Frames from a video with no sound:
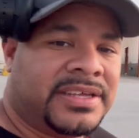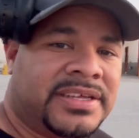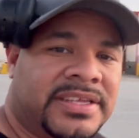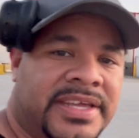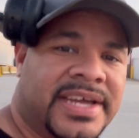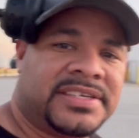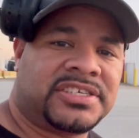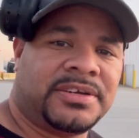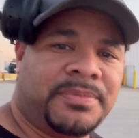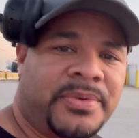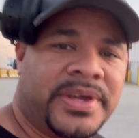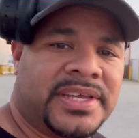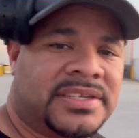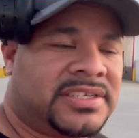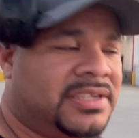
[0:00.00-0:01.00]
Yeah, some
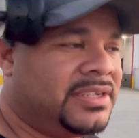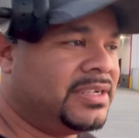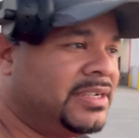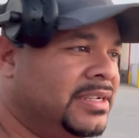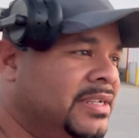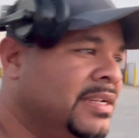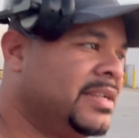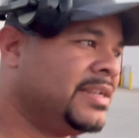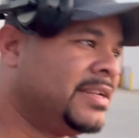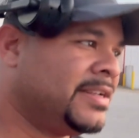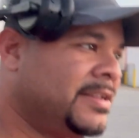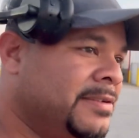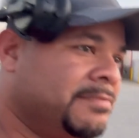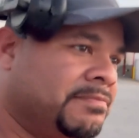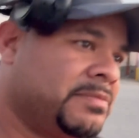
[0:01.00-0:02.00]
weeks,
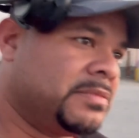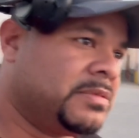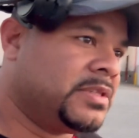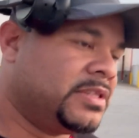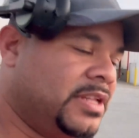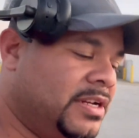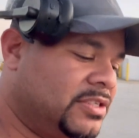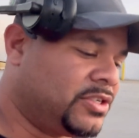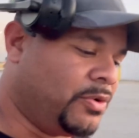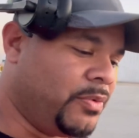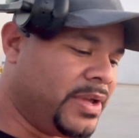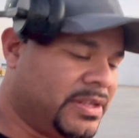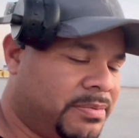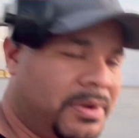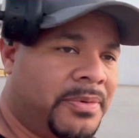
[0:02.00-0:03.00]
not some
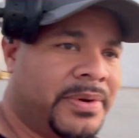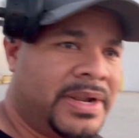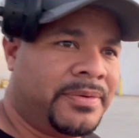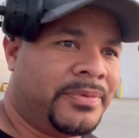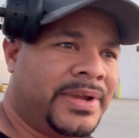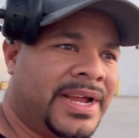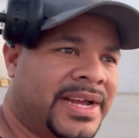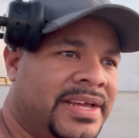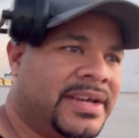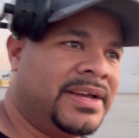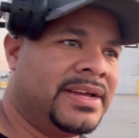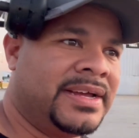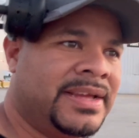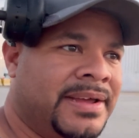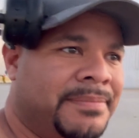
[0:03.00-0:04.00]
weeks, but
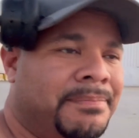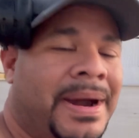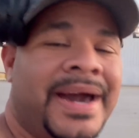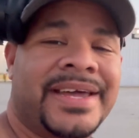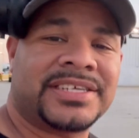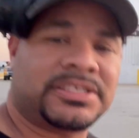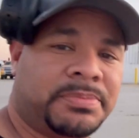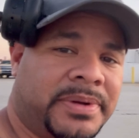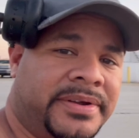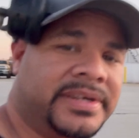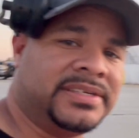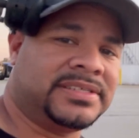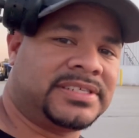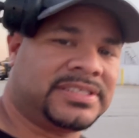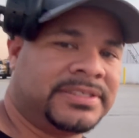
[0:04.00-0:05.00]
my
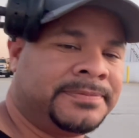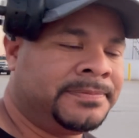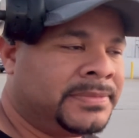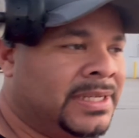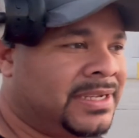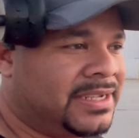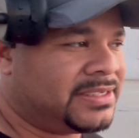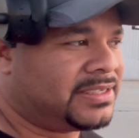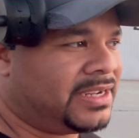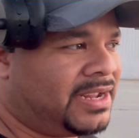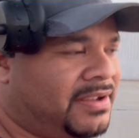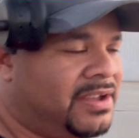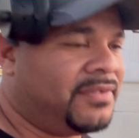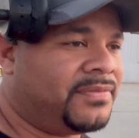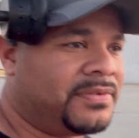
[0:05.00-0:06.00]
experience, like I said, I
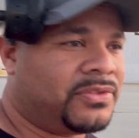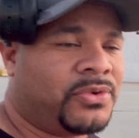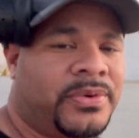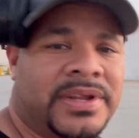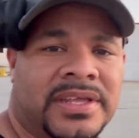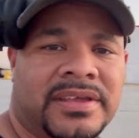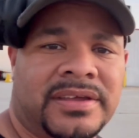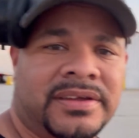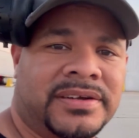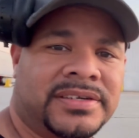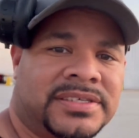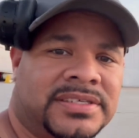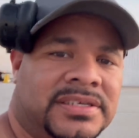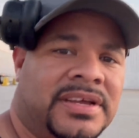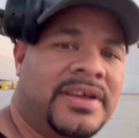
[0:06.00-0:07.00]
come for 20
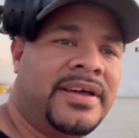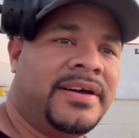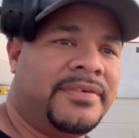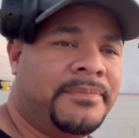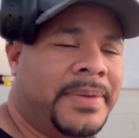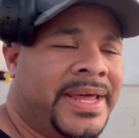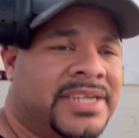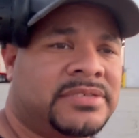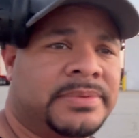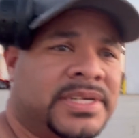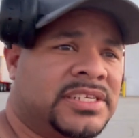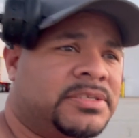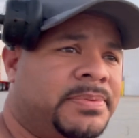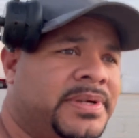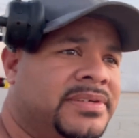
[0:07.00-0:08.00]
years management
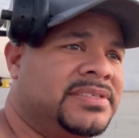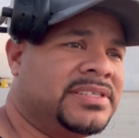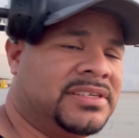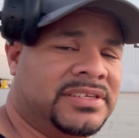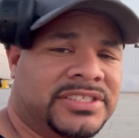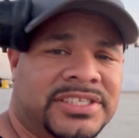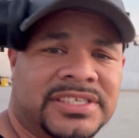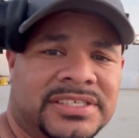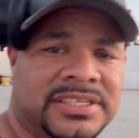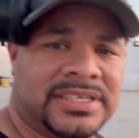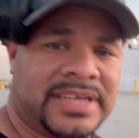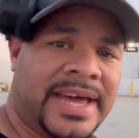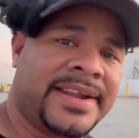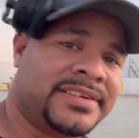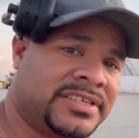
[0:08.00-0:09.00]
experience in
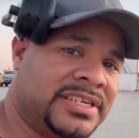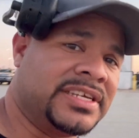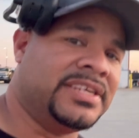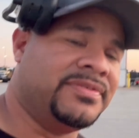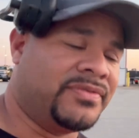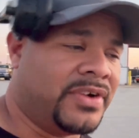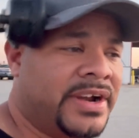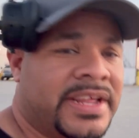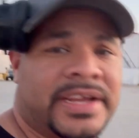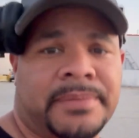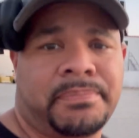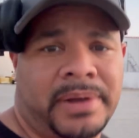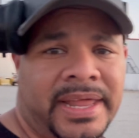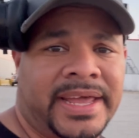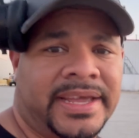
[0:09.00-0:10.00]
logistics, actually running a
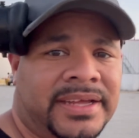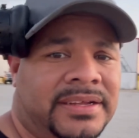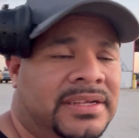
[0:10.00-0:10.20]
plant,